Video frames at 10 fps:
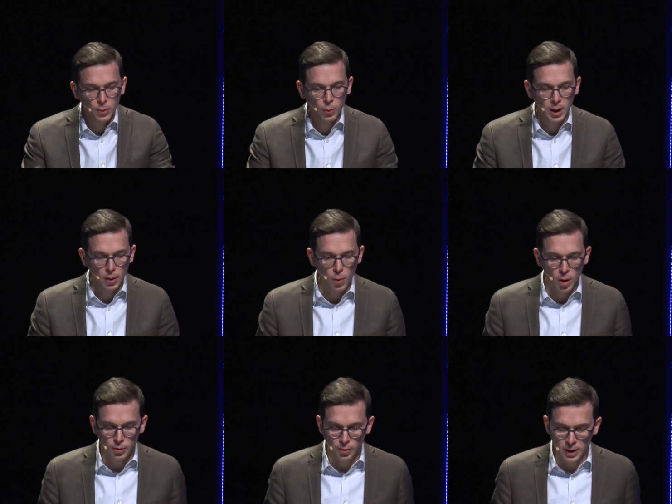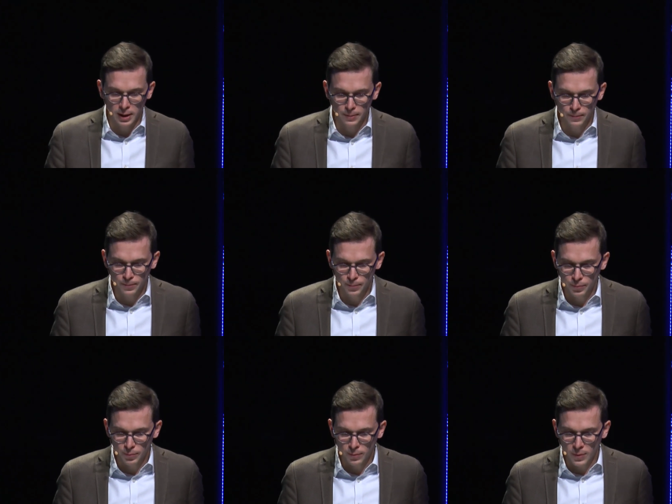we are wondering
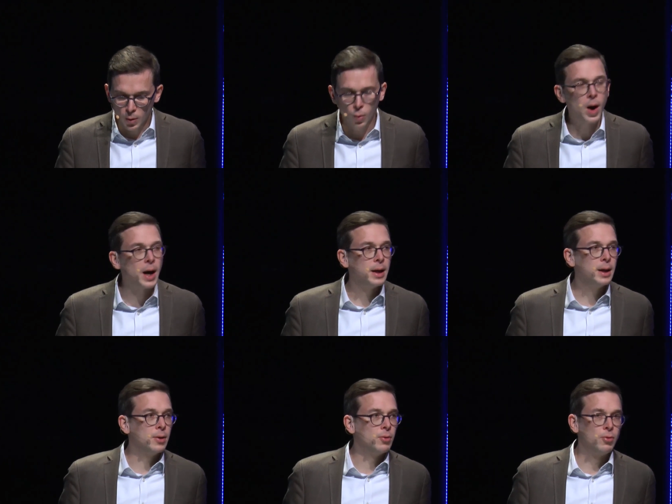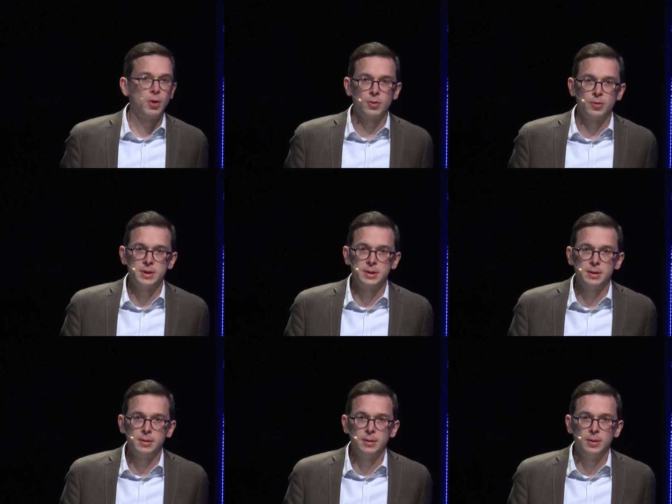why rock
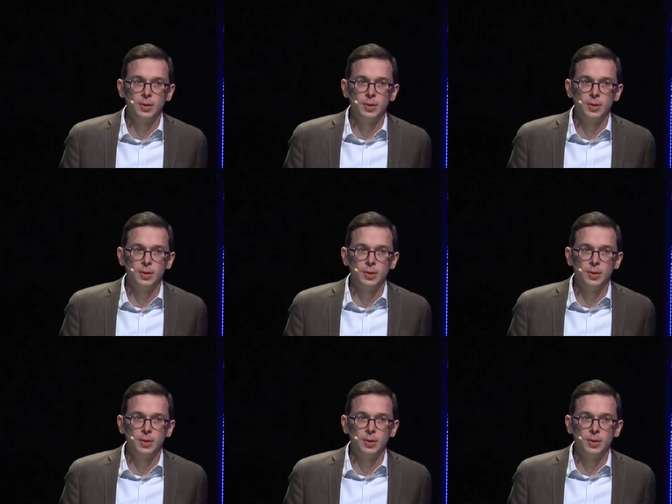crystal?